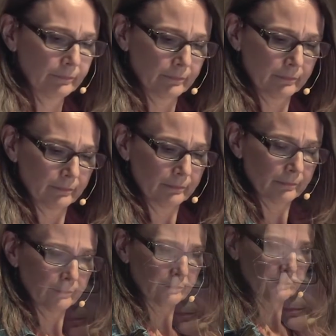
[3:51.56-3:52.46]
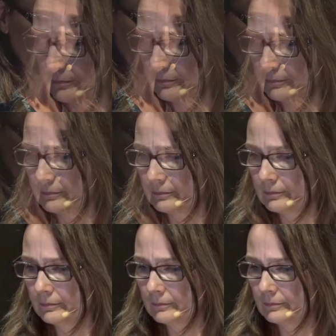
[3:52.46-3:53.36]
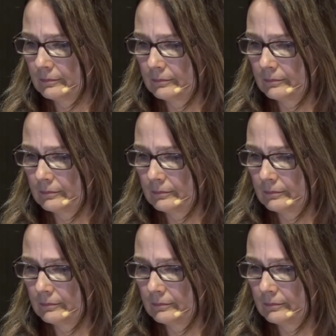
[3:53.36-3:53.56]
No one is speaking in this clip.